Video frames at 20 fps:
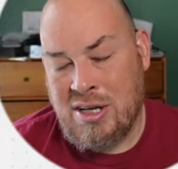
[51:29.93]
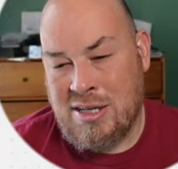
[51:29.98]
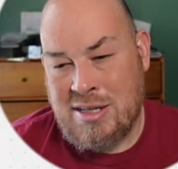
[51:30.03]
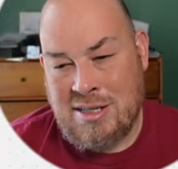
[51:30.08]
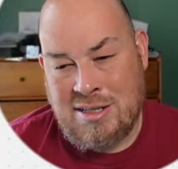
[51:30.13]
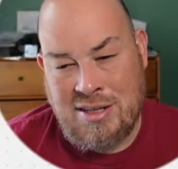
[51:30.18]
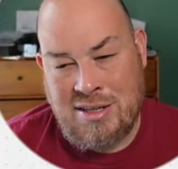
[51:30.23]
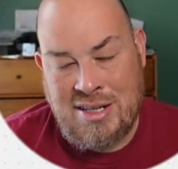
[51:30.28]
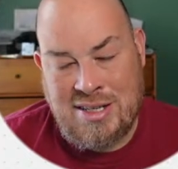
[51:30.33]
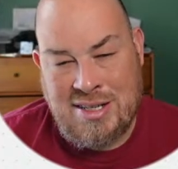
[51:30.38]

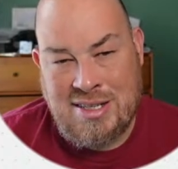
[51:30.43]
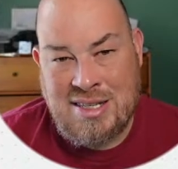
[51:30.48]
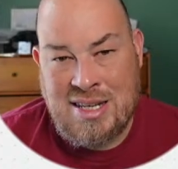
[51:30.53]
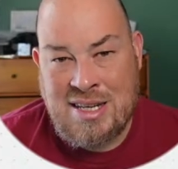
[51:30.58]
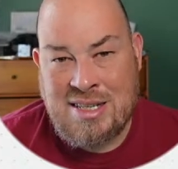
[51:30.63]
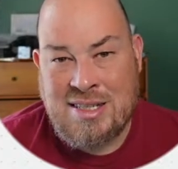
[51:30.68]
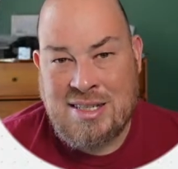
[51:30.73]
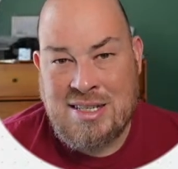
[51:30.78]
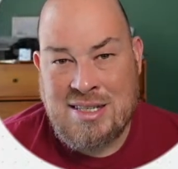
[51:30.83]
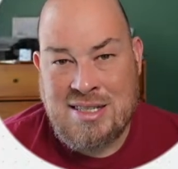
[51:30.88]
So
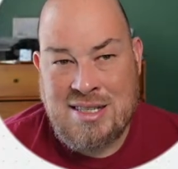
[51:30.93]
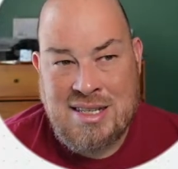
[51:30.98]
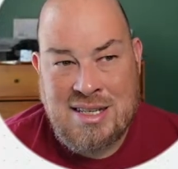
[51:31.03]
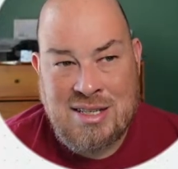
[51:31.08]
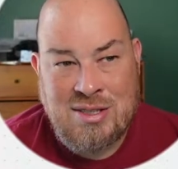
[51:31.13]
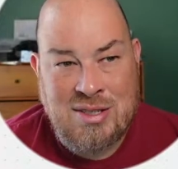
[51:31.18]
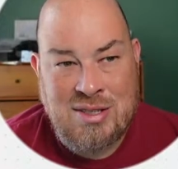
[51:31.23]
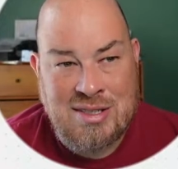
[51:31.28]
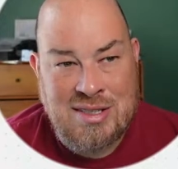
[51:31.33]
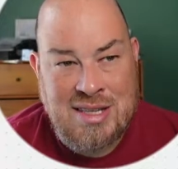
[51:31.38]
this
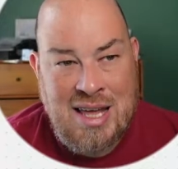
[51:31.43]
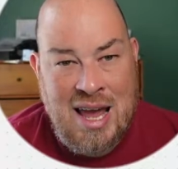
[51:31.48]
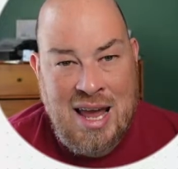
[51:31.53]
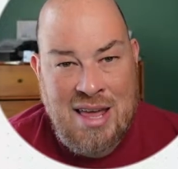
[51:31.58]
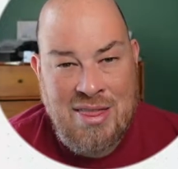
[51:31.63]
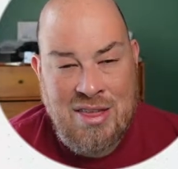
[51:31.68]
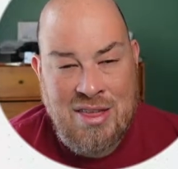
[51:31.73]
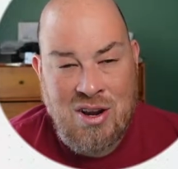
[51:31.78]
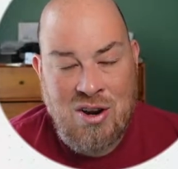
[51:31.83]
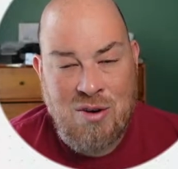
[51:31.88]
is that
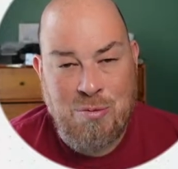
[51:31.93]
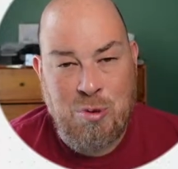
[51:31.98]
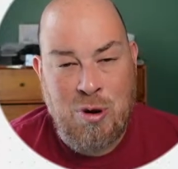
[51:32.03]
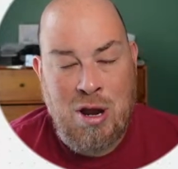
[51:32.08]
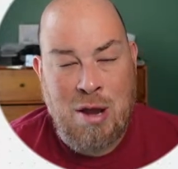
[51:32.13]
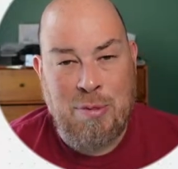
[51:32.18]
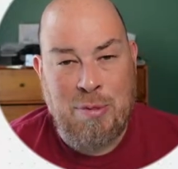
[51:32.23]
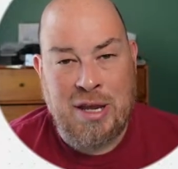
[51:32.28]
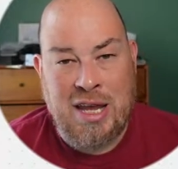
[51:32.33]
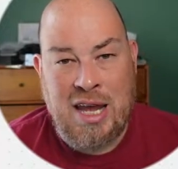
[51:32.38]
their
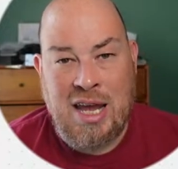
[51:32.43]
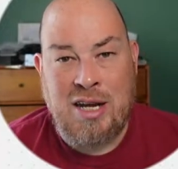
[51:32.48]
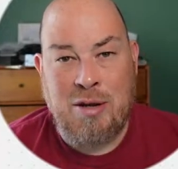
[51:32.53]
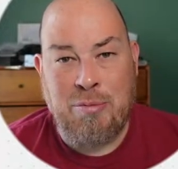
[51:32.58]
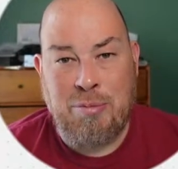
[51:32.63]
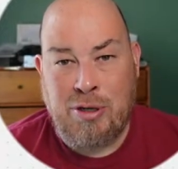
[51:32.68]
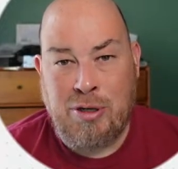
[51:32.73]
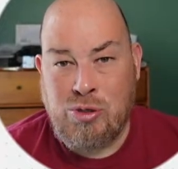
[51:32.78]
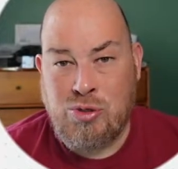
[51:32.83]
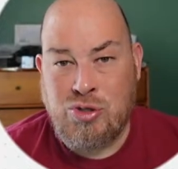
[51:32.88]
propaganda
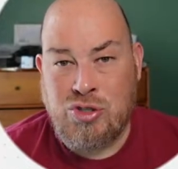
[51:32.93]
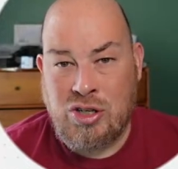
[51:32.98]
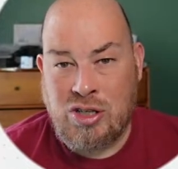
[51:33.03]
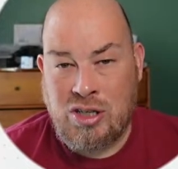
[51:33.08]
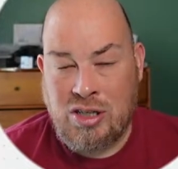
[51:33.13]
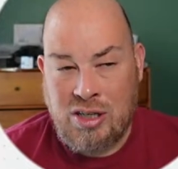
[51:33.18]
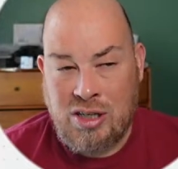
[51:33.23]
poster.